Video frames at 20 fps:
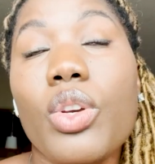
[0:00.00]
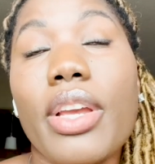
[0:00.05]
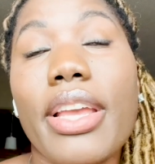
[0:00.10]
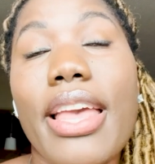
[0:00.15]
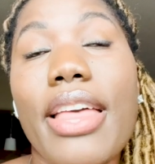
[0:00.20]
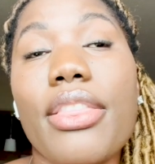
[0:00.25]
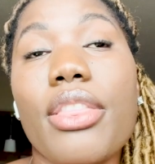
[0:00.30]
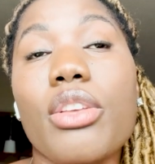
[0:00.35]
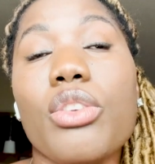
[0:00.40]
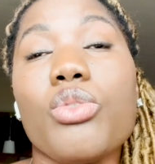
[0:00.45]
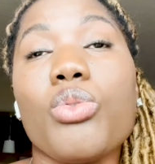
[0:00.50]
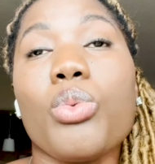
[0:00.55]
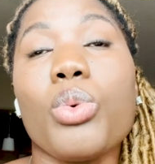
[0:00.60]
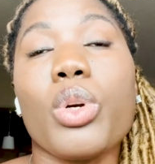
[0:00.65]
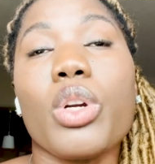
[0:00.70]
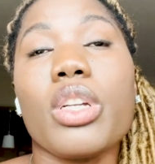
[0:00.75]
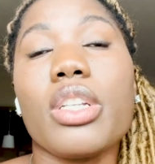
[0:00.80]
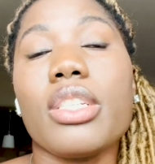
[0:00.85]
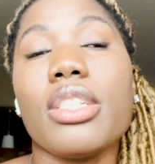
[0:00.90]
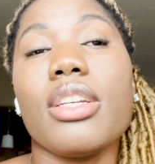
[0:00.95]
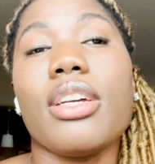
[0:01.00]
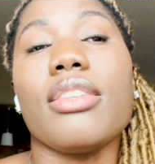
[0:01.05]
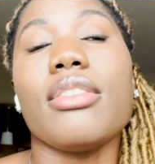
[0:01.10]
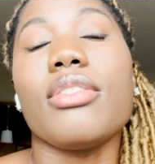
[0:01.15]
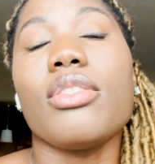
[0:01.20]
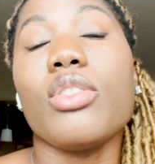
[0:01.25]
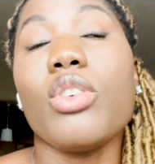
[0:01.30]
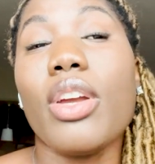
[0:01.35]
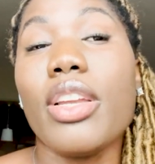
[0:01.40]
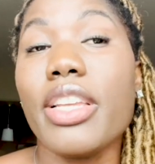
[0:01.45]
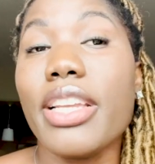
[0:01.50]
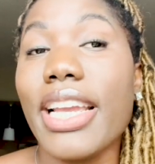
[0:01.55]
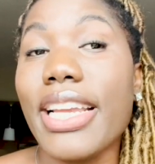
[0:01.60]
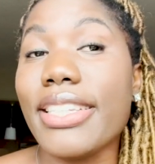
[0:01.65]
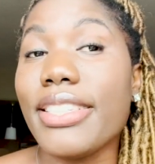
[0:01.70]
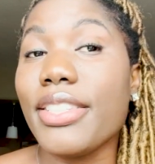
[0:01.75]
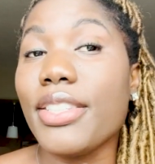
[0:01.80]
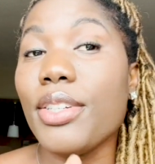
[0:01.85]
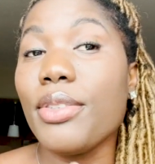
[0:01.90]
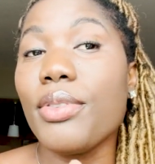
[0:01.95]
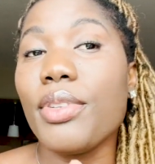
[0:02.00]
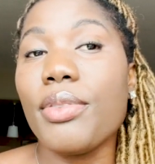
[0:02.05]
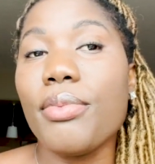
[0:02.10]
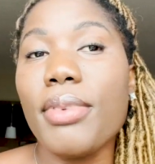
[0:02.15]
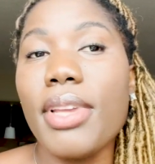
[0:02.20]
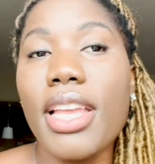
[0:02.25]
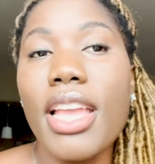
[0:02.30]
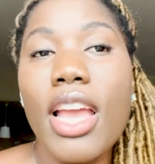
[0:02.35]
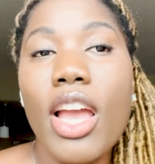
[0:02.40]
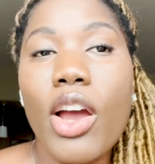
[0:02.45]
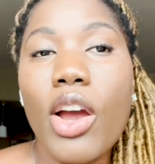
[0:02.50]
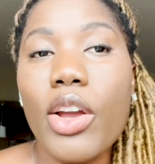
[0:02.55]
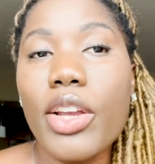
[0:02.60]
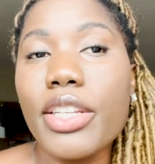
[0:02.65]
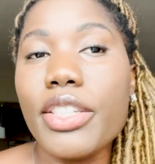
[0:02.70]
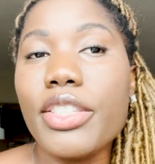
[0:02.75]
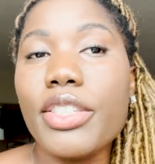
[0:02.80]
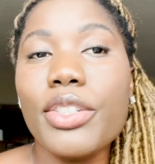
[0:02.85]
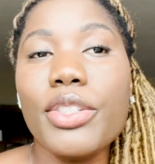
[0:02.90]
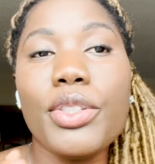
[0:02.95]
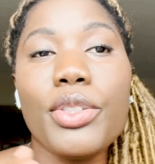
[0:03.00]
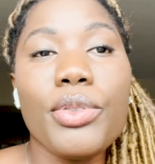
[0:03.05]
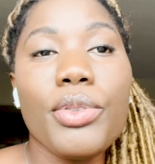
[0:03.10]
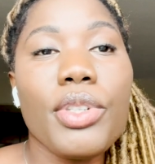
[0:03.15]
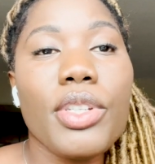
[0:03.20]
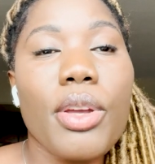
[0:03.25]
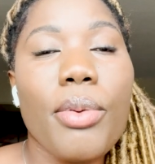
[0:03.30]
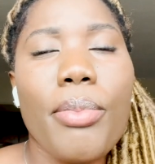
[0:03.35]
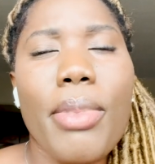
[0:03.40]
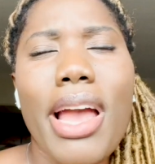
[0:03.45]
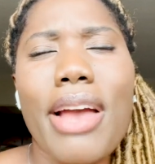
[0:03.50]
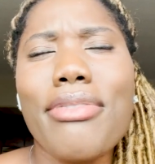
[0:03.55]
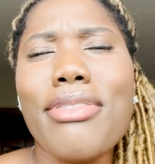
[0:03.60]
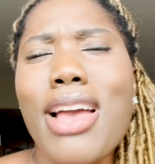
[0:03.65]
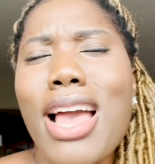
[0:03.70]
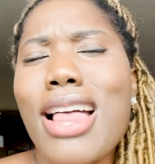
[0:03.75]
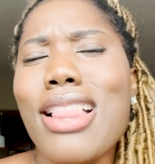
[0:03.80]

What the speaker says: get this work done. So are you guys still with me? Are you still doing your math?